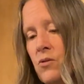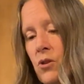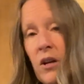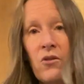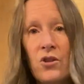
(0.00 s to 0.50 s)

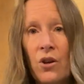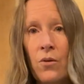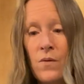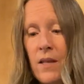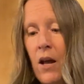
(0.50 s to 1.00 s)
Trader
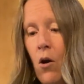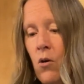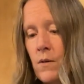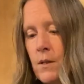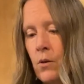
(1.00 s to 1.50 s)
Joe's, they
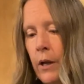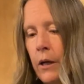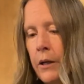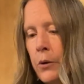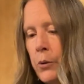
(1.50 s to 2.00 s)
all sell
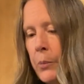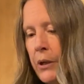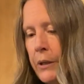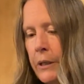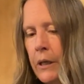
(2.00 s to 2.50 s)
Kerrygold
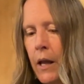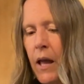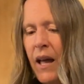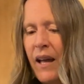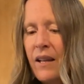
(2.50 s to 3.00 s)
butter.
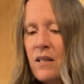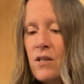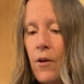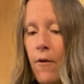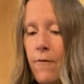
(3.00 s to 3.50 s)
And
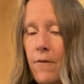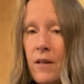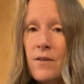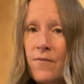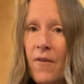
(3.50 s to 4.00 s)

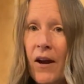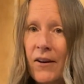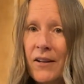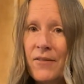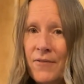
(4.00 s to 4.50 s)
it's
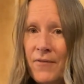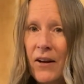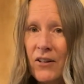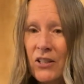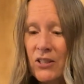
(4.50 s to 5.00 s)
very,
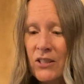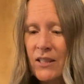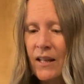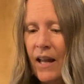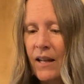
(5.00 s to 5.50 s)
very
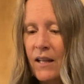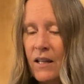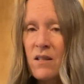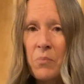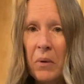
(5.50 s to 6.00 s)
good, and it
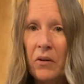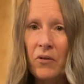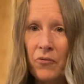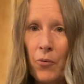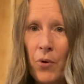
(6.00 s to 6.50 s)
is
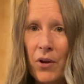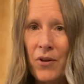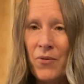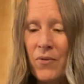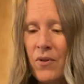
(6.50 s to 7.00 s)
better for
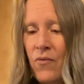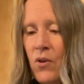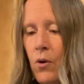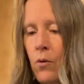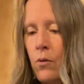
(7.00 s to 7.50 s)
you. And if
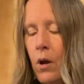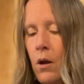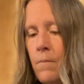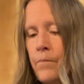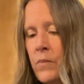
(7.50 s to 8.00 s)
you
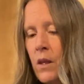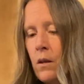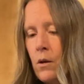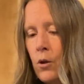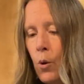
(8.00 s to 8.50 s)
don't
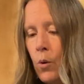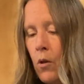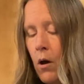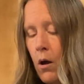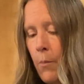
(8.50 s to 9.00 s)
know a
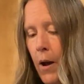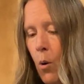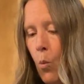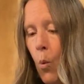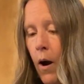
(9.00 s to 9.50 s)
lot
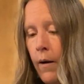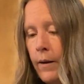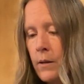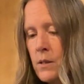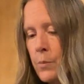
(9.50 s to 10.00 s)
about
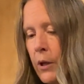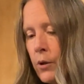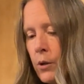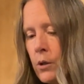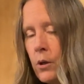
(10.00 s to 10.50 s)
why it's
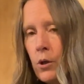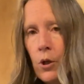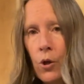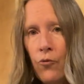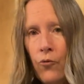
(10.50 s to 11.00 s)
better,
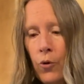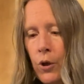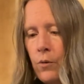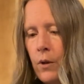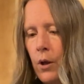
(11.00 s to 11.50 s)
you know, for
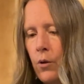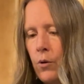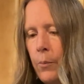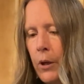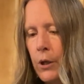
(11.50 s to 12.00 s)
you than
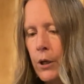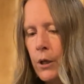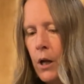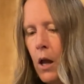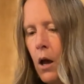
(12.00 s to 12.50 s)
other butter,